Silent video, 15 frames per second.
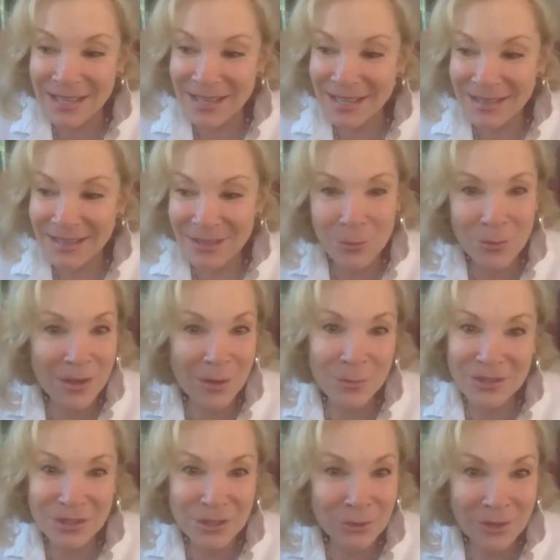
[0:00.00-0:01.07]
it
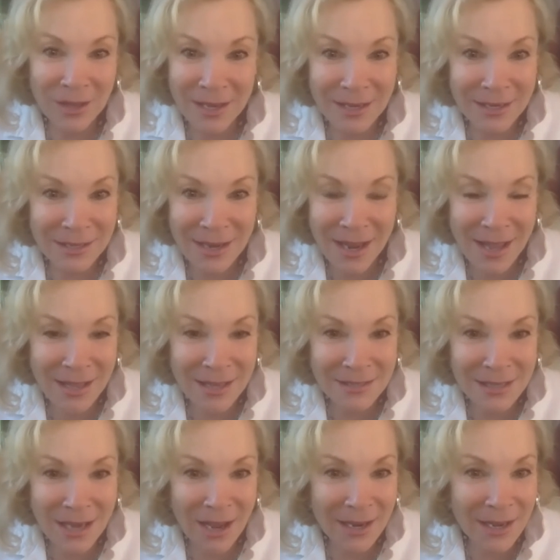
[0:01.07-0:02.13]
was too late, and
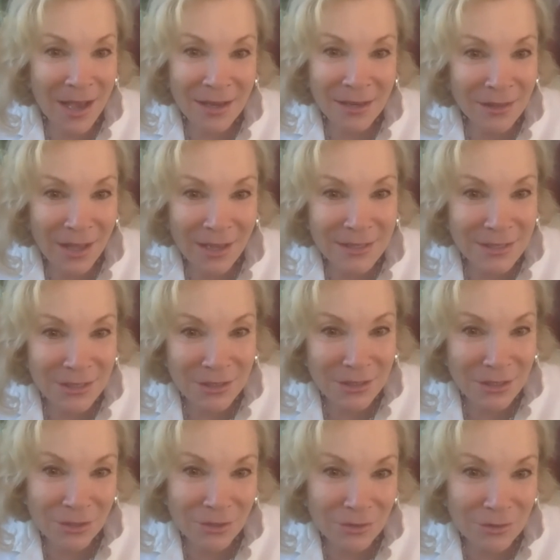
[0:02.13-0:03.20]
I kind of liked it
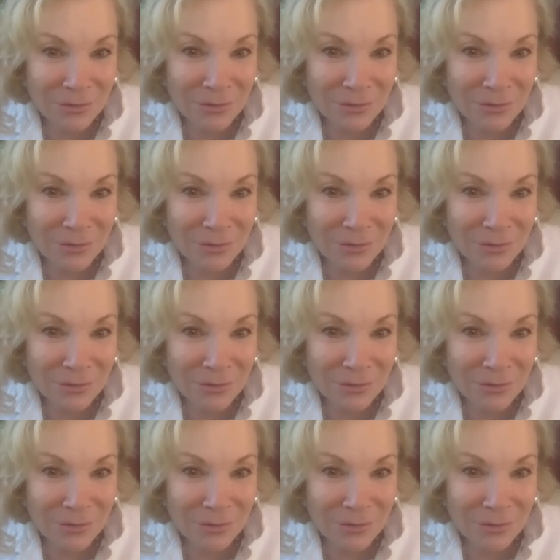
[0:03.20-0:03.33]
too.